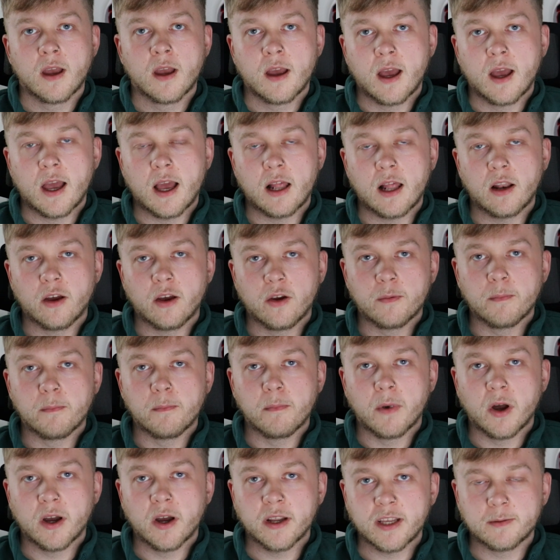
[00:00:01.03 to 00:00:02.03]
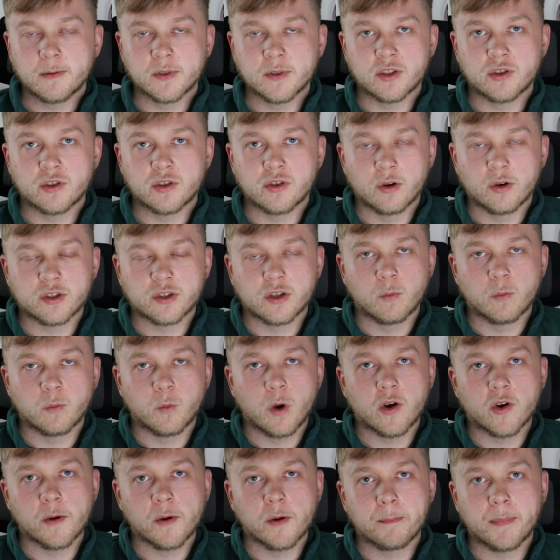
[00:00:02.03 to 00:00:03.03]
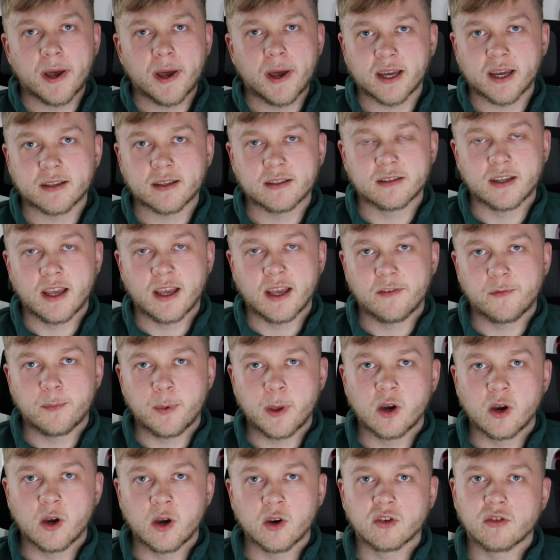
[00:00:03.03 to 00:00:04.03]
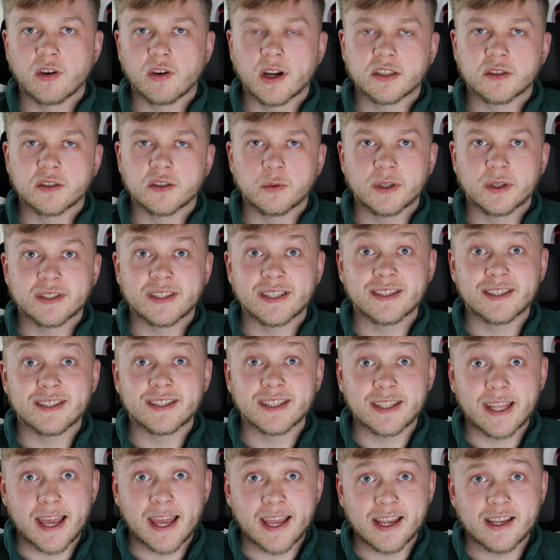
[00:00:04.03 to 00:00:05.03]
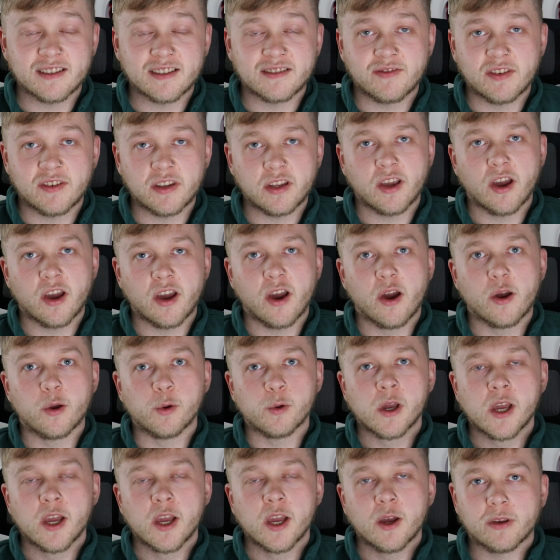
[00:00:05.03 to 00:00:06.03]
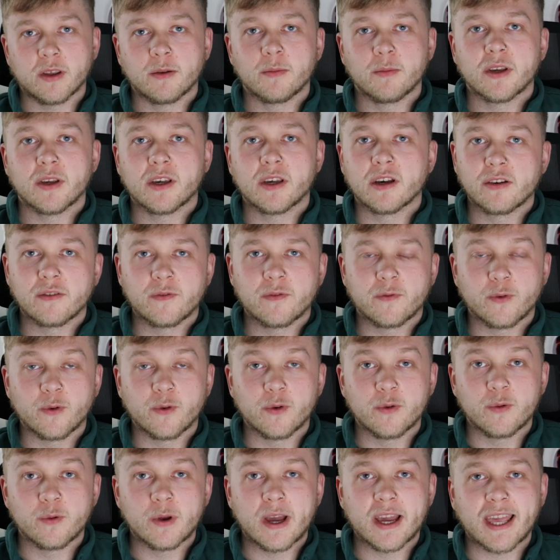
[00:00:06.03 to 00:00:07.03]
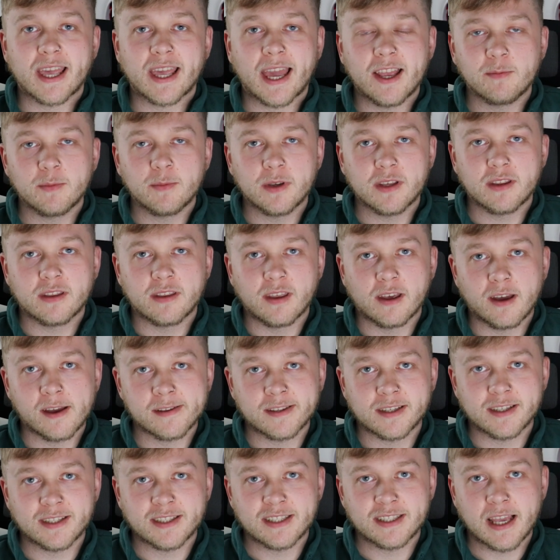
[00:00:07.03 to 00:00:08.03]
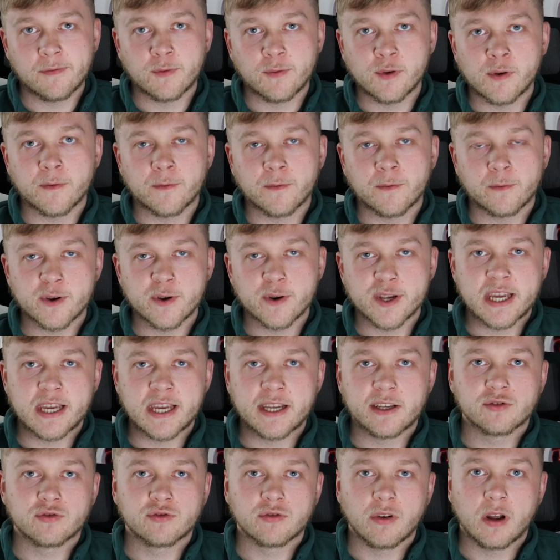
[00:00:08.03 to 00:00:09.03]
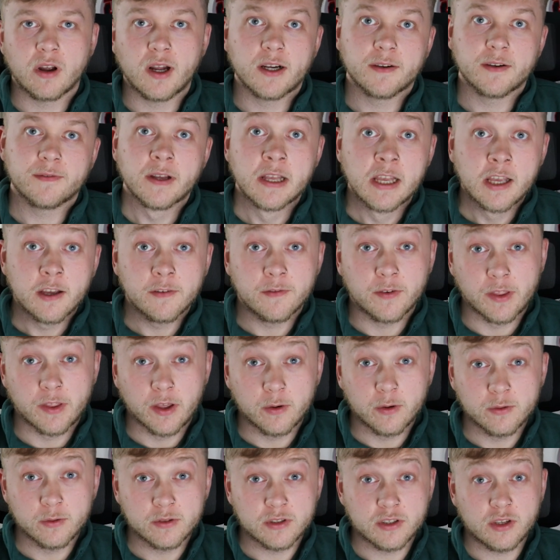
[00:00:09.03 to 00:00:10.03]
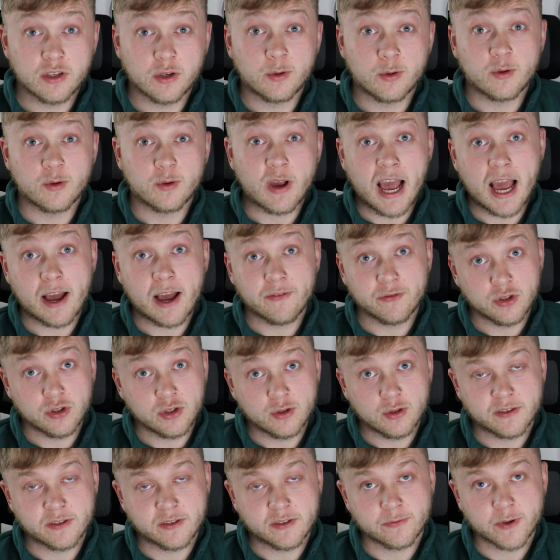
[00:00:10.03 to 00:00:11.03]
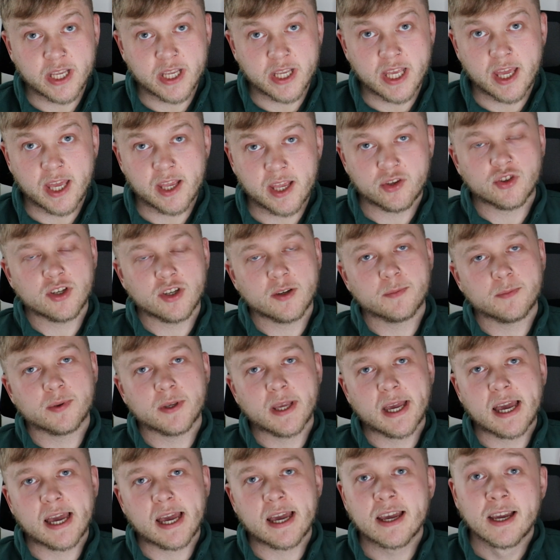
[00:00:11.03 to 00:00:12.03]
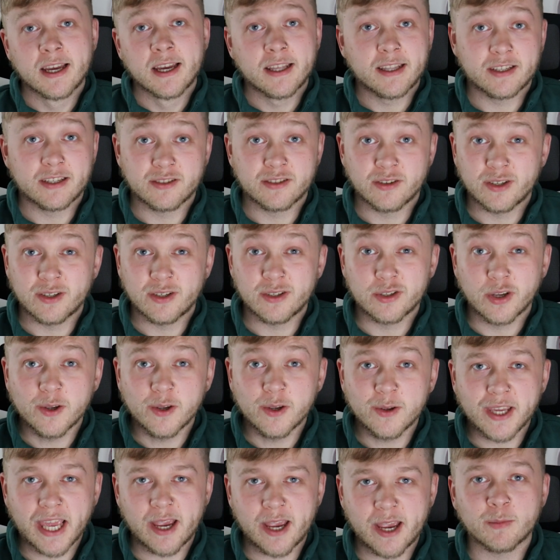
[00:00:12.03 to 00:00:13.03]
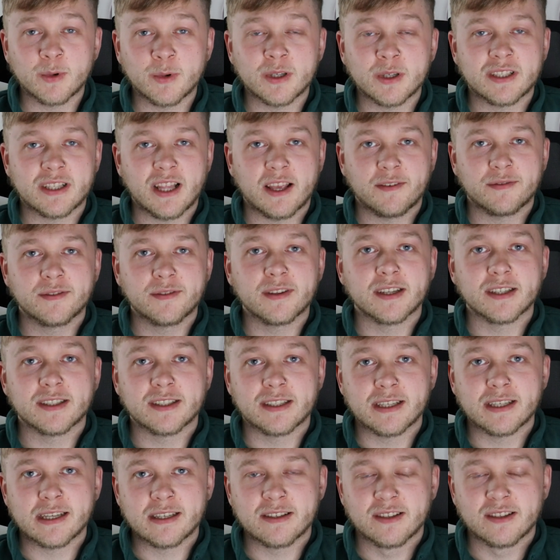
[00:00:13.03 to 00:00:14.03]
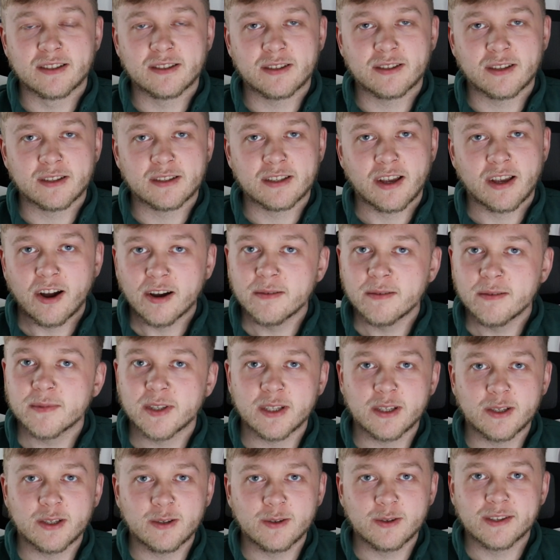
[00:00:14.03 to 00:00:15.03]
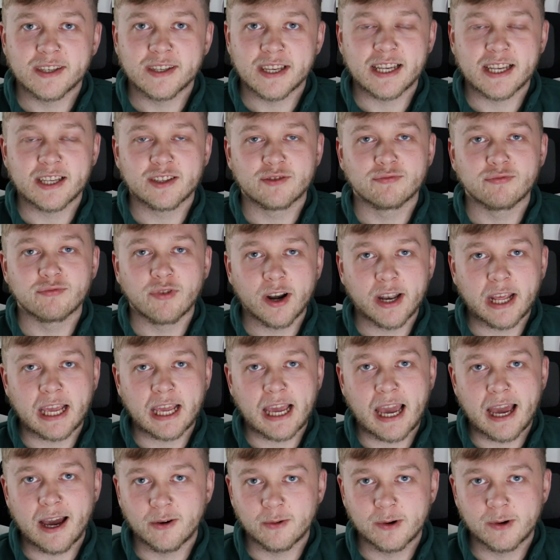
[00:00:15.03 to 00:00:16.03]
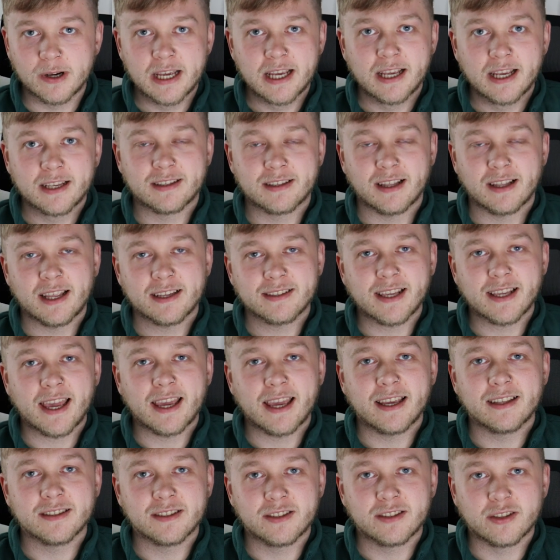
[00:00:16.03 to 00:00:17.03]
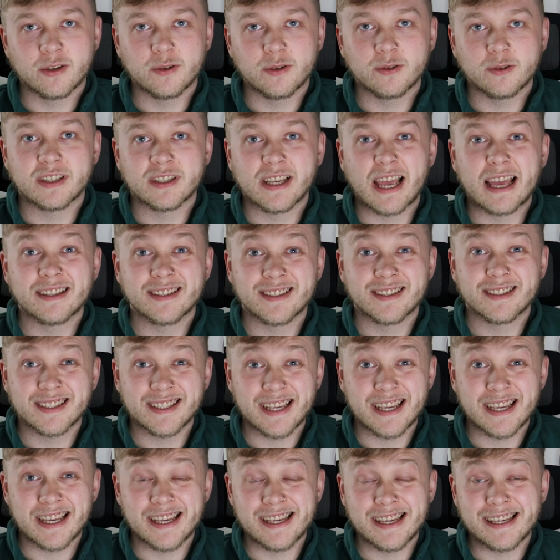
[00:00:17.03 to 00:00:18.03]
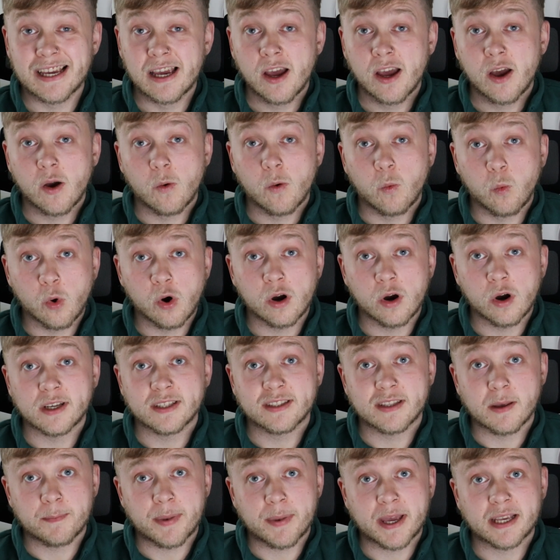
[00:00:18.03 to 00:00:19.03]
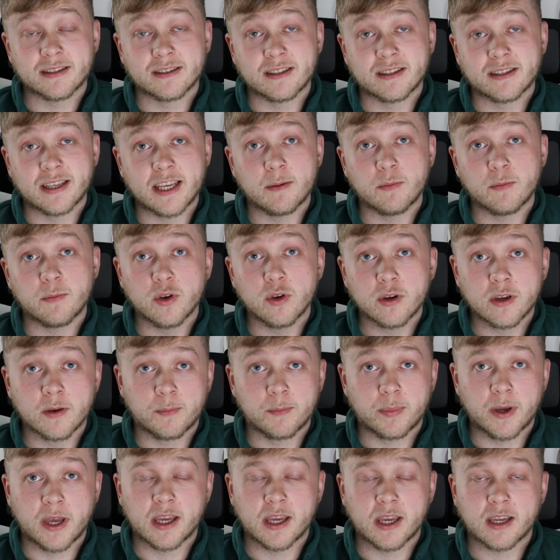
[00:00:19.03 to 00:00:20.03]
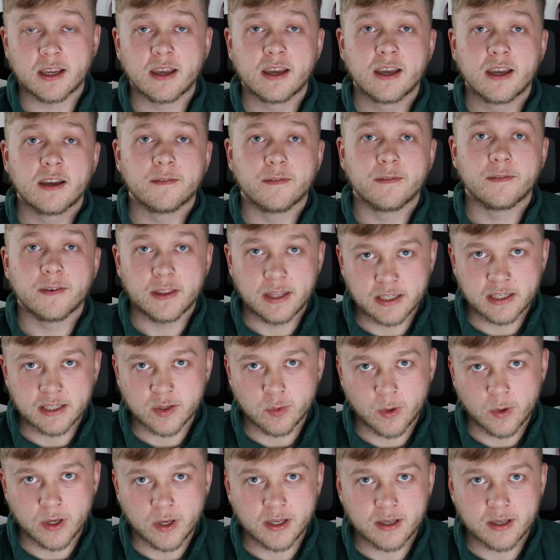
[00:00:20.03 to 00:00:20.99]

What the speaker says: Hello, my name is Josh and welcome back to FPL Graduates. In today's video, we're going to be going through a Gameweek 37 free hit draft. For those of you who haven't used the free hit chip yet, there's only 2 game weeks left of the season, so time to use it is running out. So let's get into and see what is the best team you can pick for this week.